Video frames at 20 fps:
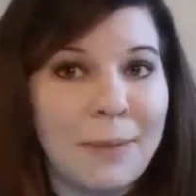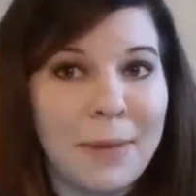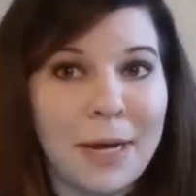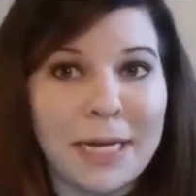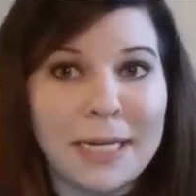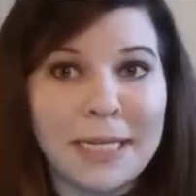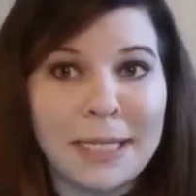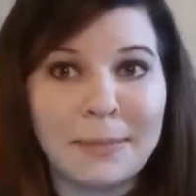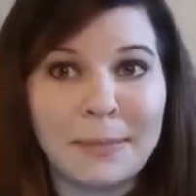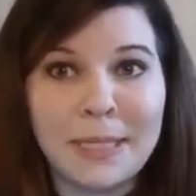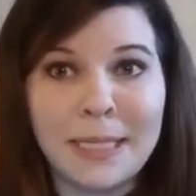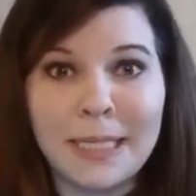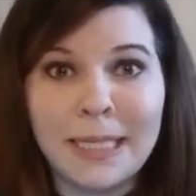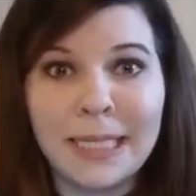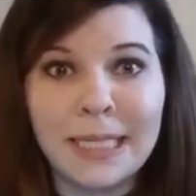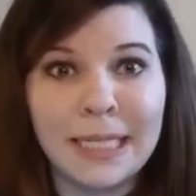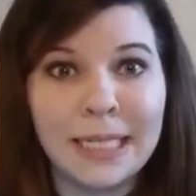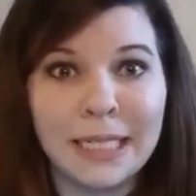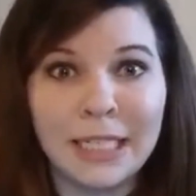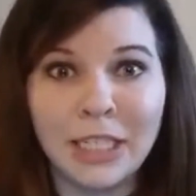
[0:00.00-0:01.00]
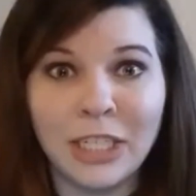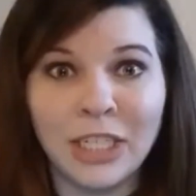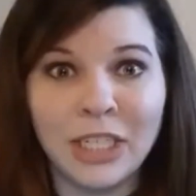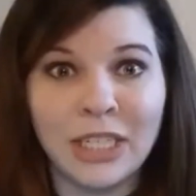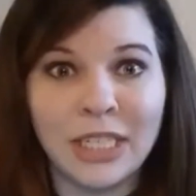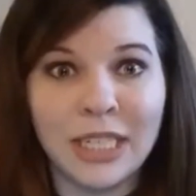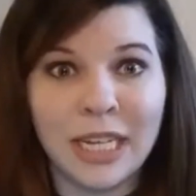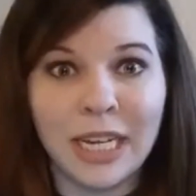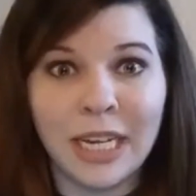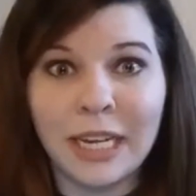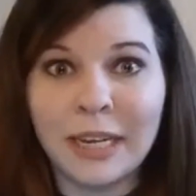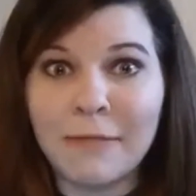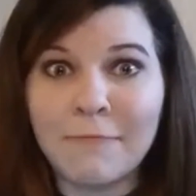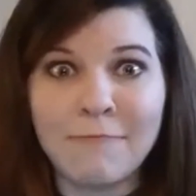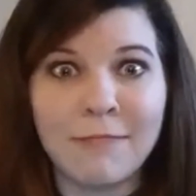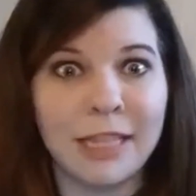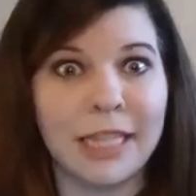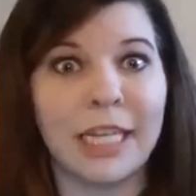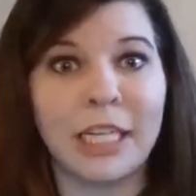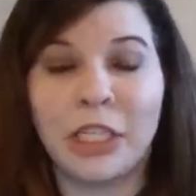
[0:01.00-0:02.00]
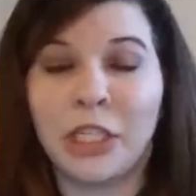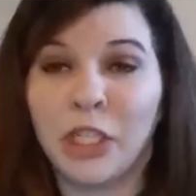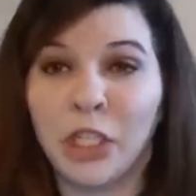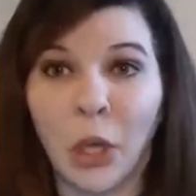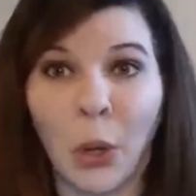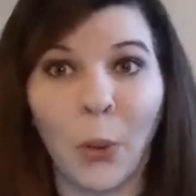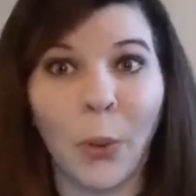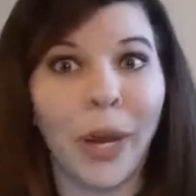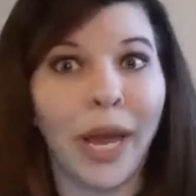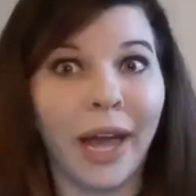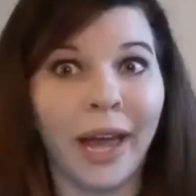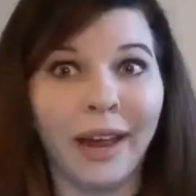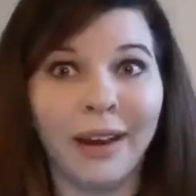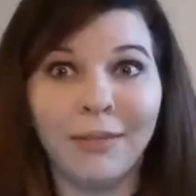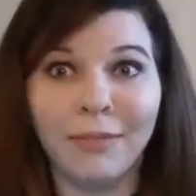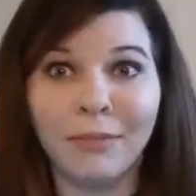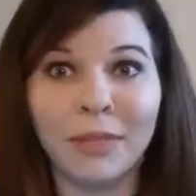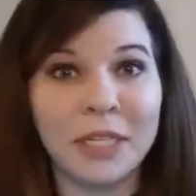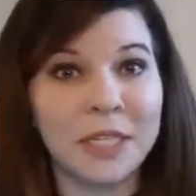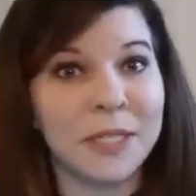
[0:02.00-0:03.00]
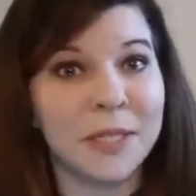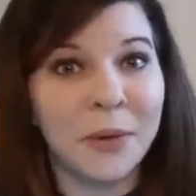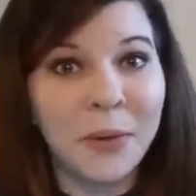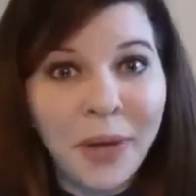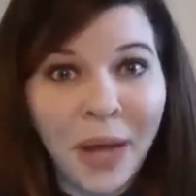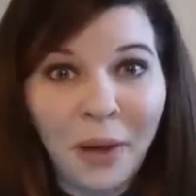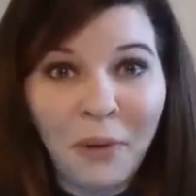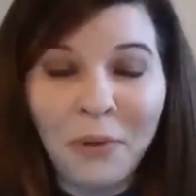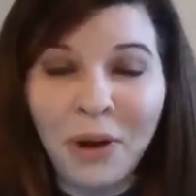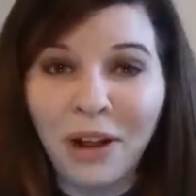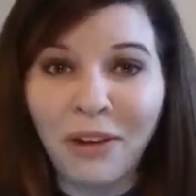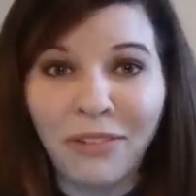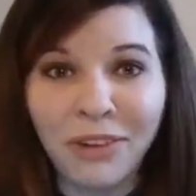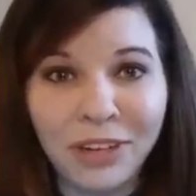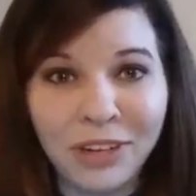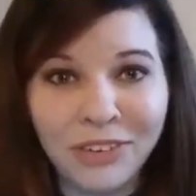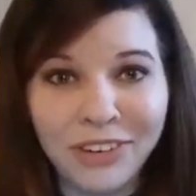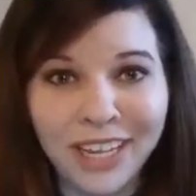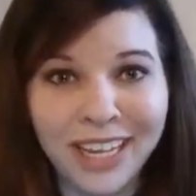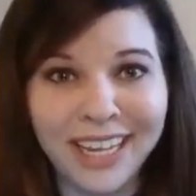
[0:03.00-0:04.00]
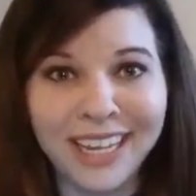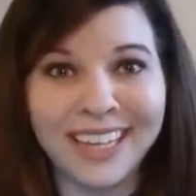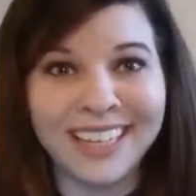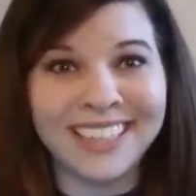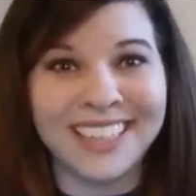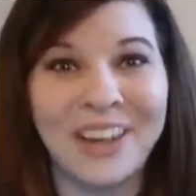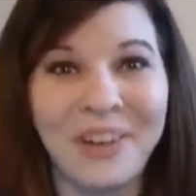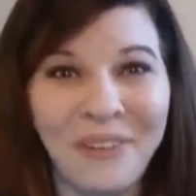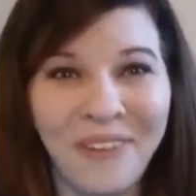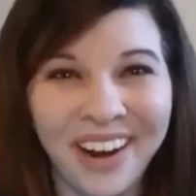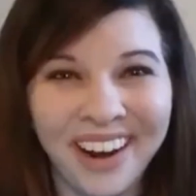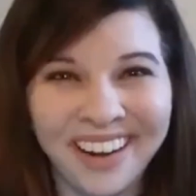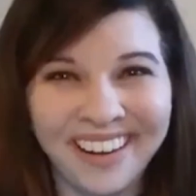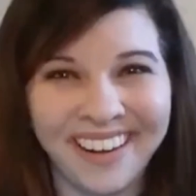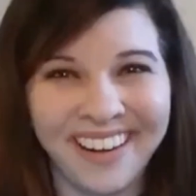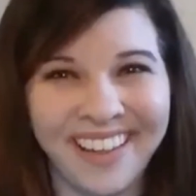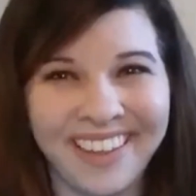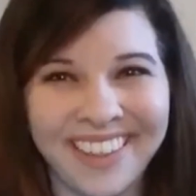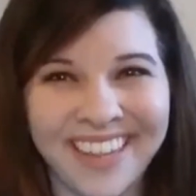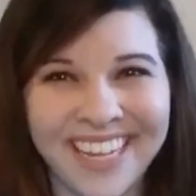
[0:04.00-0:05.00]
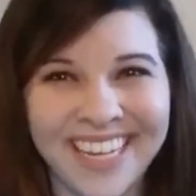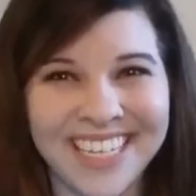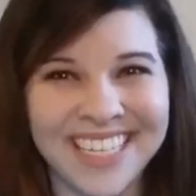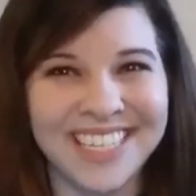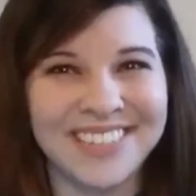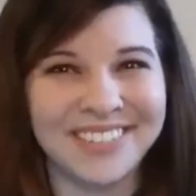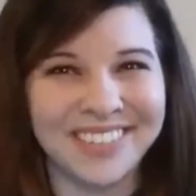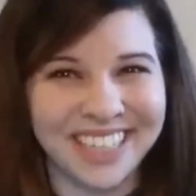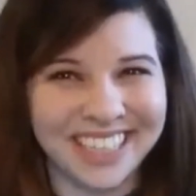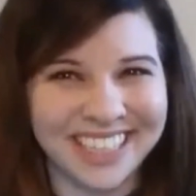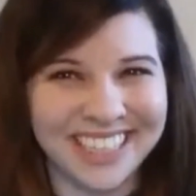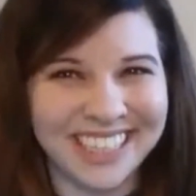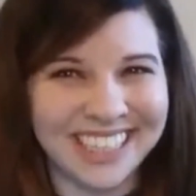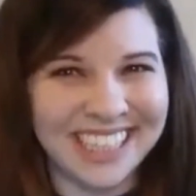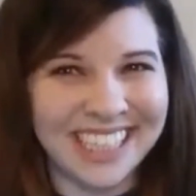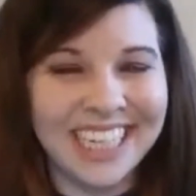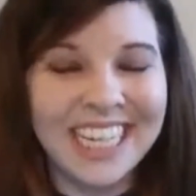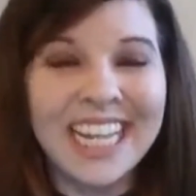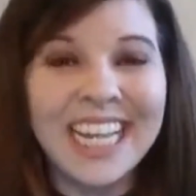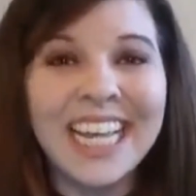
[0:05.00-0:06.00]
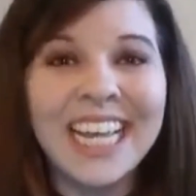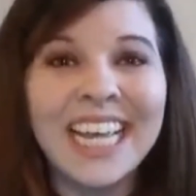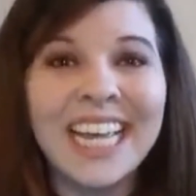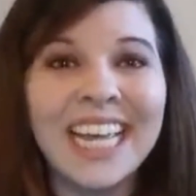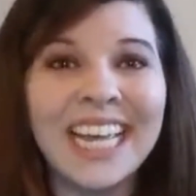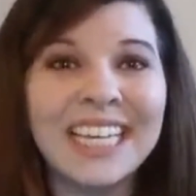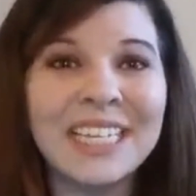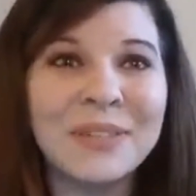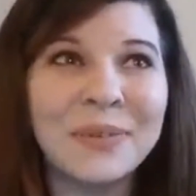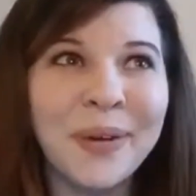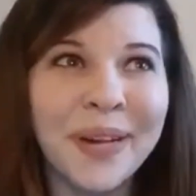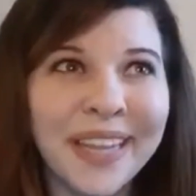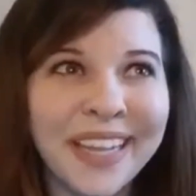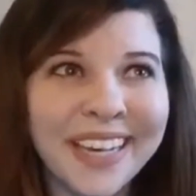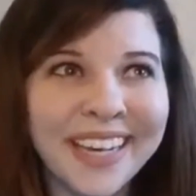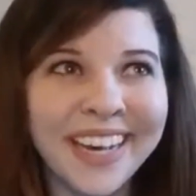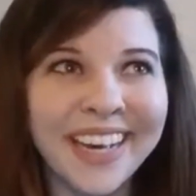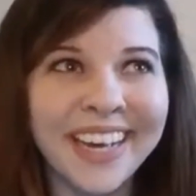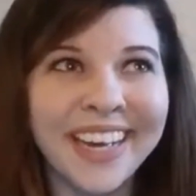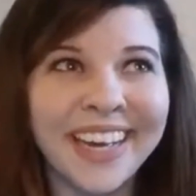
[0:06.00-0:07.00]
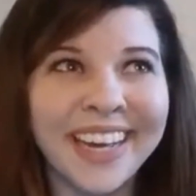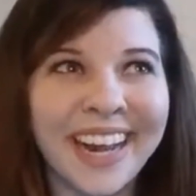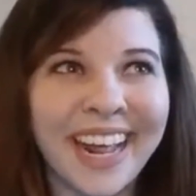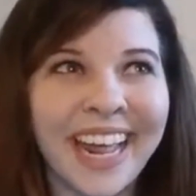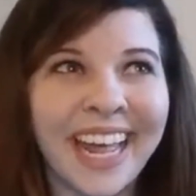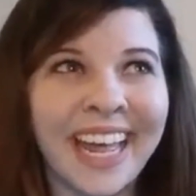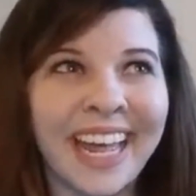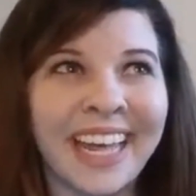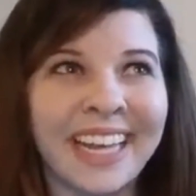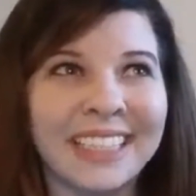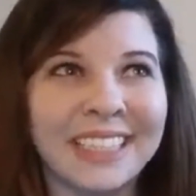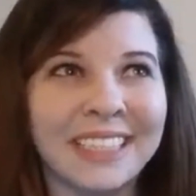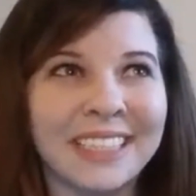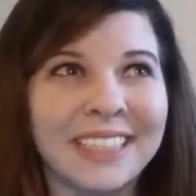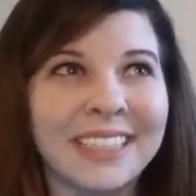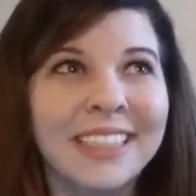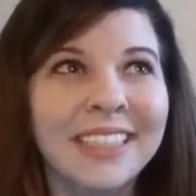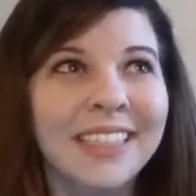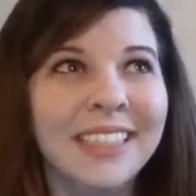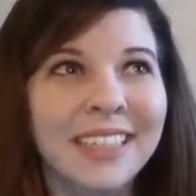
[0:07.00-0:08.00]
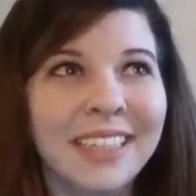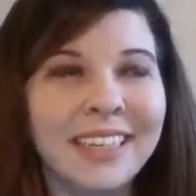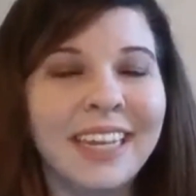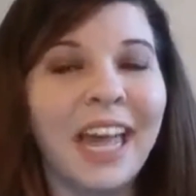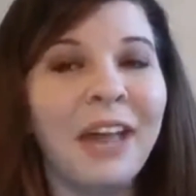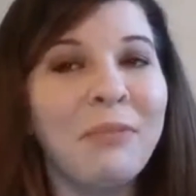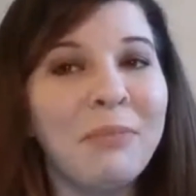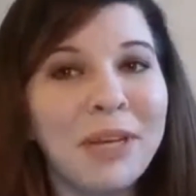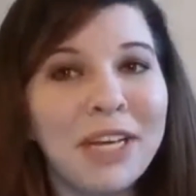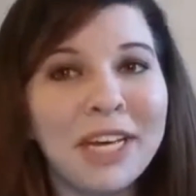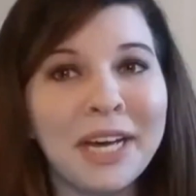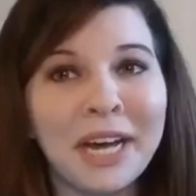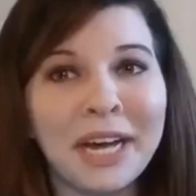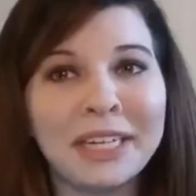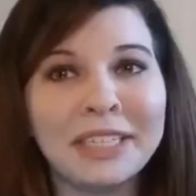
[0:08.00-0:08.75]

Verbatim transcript: and my husband is just like, Go get, let's go get whatever you need to work on this, which is really good and can be